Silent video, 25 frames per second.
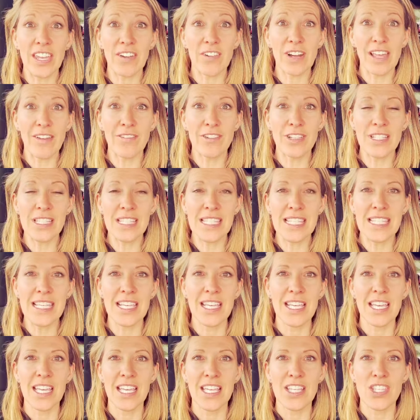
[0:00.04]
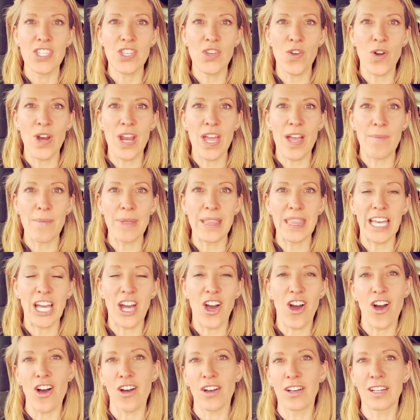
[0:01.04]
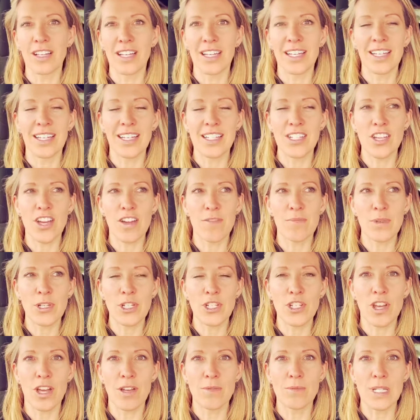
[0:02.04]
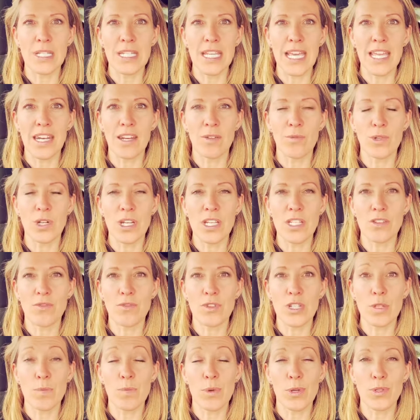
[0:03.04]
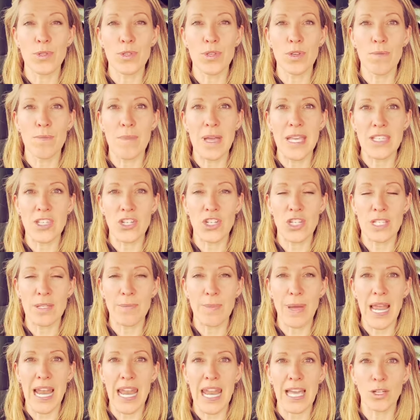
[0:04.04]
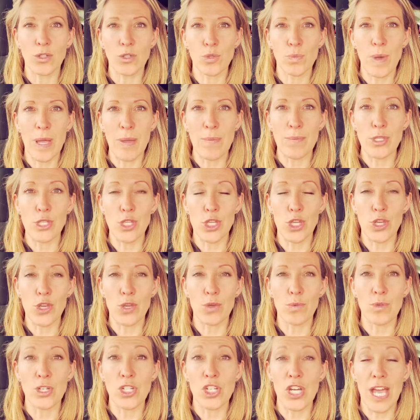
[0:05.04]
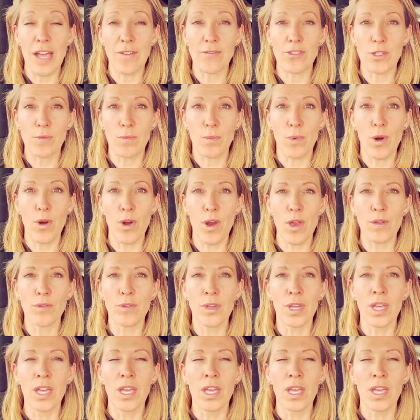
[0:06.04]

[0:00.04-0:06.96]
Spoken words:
Year 11s, sorry I'm in the car. I don't have much time today and I wanted to respond to your messages about language paper 2, which you have tomorrow.